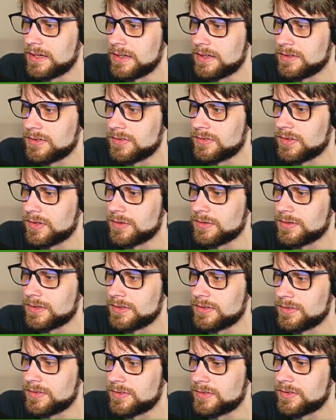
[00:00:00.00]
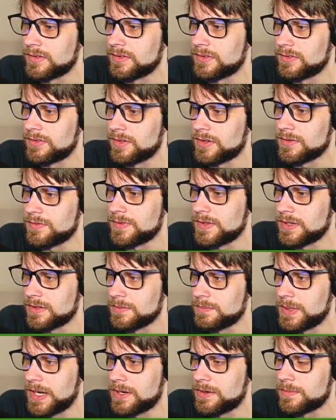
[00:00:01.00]
So let's surf here.
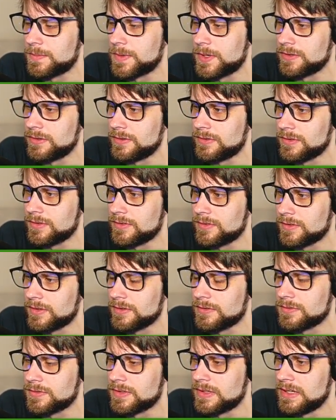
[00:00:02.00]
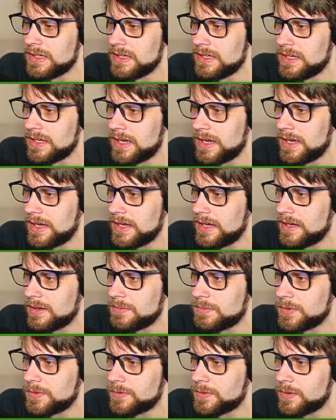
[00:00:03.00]
Powerball using surf.
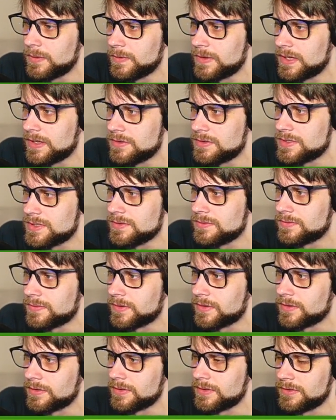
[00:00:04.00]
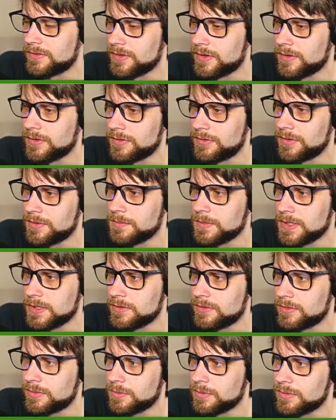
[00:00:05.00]
Before we go too far, let's also make
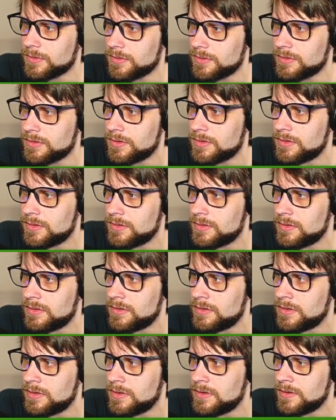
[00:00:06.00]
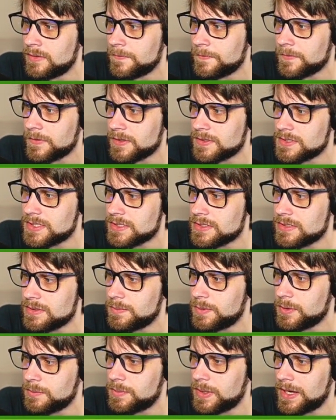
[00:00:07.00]
sure. Let's actually
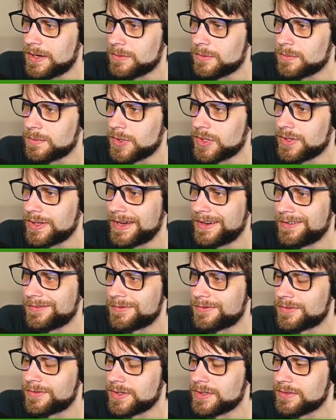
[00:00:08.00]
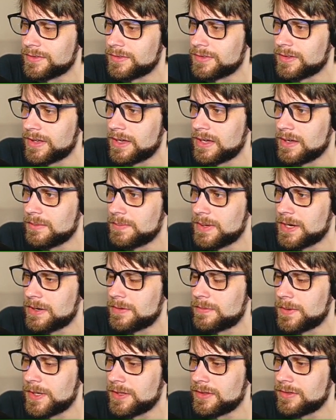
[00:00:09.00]
put Powerball out front.
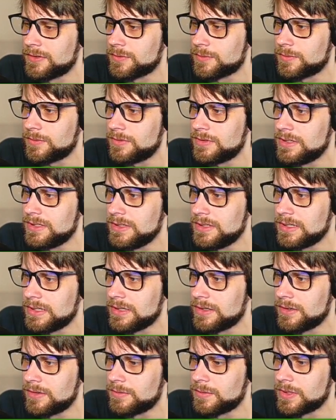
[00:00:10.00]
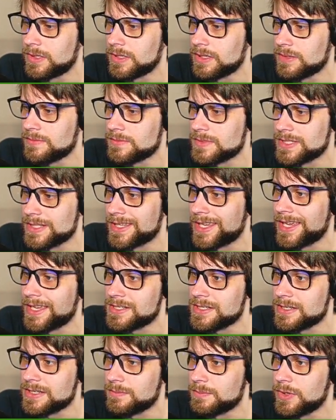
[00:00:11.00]
Powerball is really good when it comes to
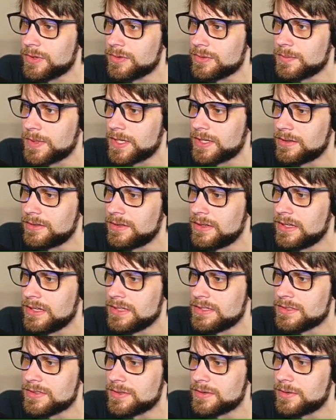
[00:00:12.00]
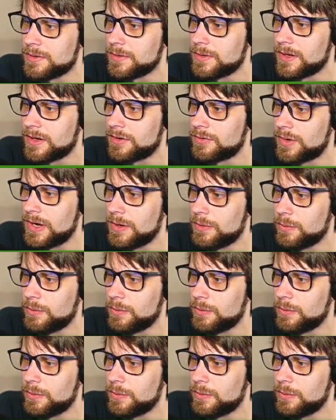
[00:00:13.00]
catching Pokemon. So here we are, Route